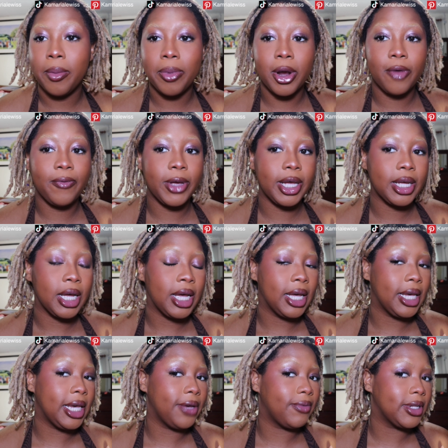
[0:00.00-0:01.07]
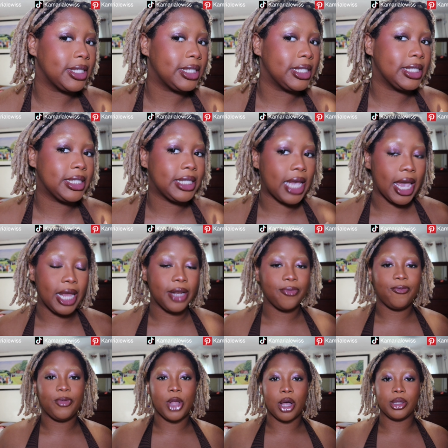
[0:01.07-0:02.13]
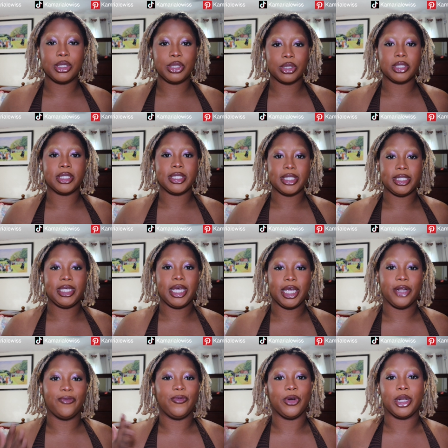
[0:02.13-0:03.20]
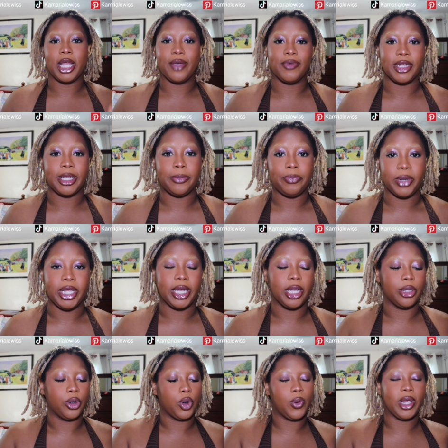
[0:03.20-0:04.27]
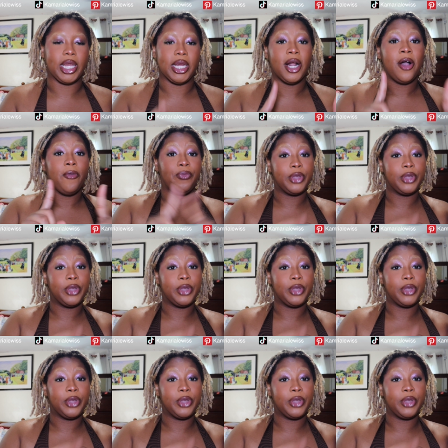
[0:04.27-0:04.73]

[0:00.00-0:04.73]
perfect, even skin, flawless looking skin for an everyday beat, a little quickie.